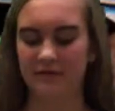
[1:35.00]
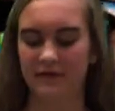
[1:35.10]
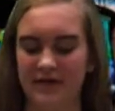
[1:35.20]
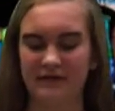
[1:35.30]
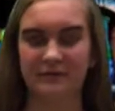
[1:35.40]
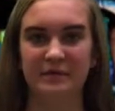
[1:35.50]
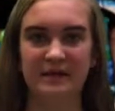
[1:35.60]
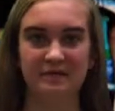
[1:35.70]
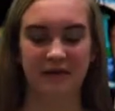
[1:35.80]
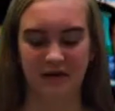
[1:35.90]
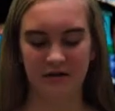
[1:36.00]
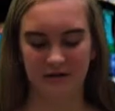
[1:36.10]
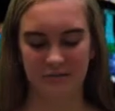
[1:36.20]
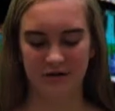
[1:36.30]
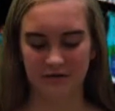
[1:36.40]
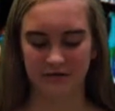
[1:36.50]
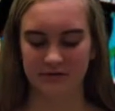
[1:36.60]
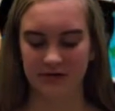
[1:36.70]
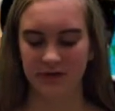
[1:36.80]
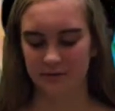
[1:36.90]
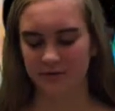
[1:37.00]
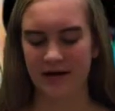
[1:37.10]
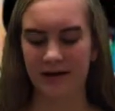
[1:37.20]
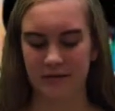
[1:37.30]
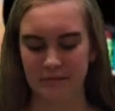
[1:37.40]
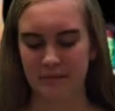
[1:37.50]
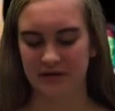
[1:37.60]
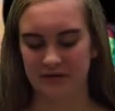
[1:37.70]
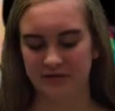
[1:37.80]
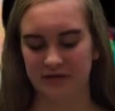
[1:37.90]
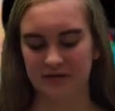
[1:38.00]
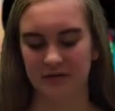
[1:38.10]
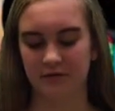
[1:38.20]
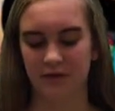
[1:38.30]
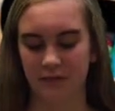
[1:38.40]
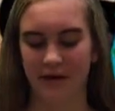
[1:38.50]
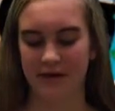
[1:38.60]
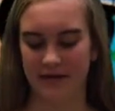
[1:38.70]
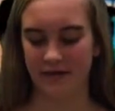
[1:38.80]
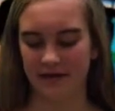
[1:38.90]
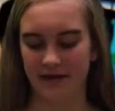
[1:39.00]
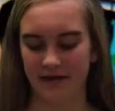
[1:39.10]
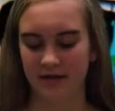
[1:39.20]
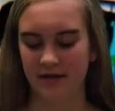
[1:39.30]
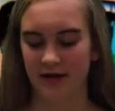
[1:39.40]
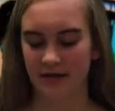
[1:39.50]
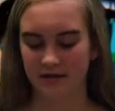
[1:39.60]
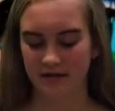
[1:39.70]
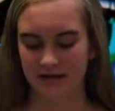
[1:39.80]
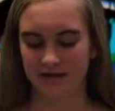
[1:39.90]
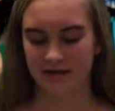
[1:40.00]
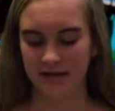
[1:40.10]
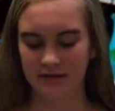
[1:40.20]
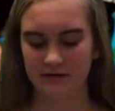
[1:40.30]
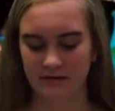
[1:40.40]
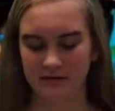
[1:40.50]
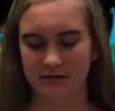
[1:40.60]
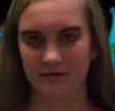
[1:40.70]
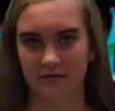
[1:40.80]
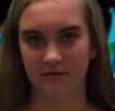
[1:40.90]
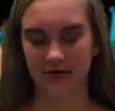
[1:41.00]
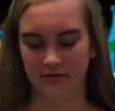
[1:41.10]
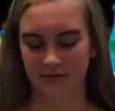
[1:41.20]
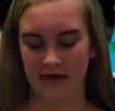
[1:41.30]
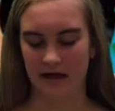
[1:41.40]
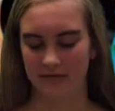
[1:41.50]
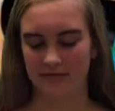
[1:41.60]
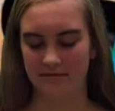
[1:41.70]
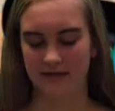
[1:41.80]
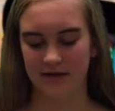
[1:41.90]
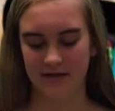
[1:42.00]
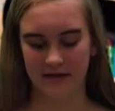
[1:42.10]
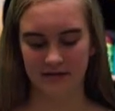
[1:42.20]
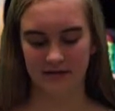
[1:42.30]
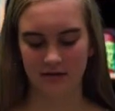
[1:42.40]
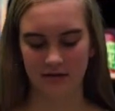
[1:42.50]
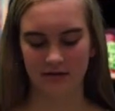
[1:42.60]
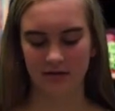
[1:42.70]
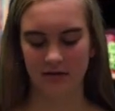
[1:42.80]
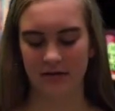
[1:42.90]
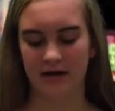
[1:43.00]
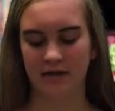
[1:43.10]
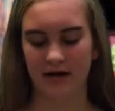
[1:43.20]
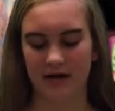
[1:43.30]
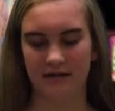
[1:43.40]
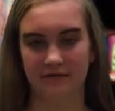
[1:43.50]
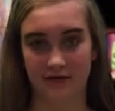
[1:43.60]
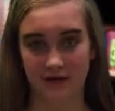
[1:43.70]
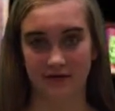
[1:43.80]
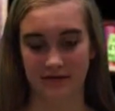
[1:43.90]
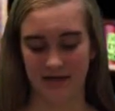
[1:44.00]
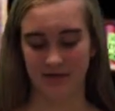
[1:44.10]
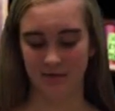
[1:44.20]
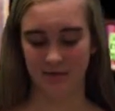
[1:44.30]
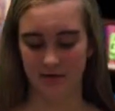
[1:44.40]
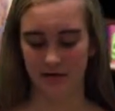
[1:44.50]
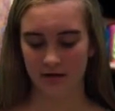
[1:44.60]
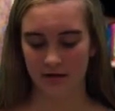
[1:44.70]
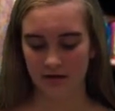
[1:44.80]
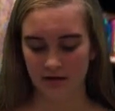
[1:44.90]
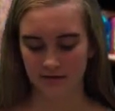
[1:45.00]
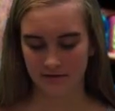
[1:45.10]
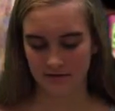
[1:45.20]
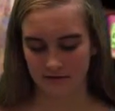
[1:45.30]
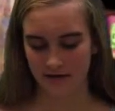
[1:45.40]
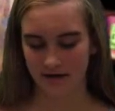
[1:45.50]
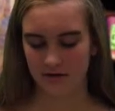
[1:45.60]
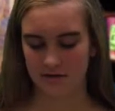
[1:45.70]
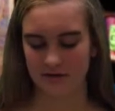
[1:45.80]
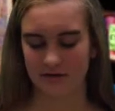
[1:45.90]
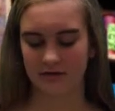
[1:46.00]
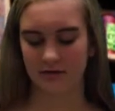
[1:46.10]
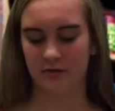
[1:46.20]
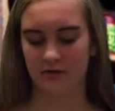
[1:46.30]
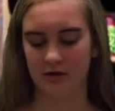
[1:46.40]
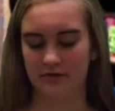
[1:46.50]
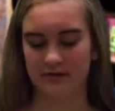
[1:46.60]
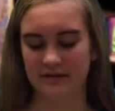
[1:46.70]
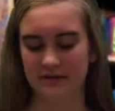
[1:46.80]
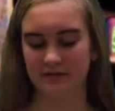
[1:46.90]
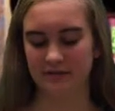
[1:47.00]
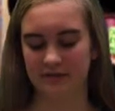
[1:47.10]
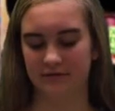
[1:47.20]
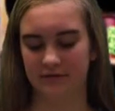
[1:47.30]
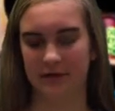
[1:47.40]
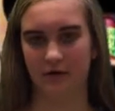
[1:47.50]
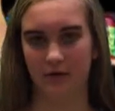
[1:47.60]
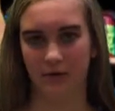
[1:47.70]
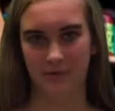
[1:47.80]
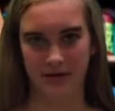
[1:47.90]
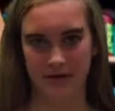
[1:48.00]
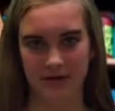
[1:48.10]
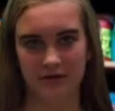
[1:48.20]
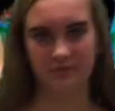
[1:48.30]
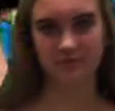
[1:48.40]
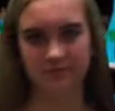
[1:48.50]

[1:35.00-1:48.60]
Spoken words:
The next one is rare earth metals. Rare earth metals are silver, white, and gray. Lanthanides are silver and reactive, and anthonides are radioactive and unstable. Rare earth metals are below the table to fit on one page.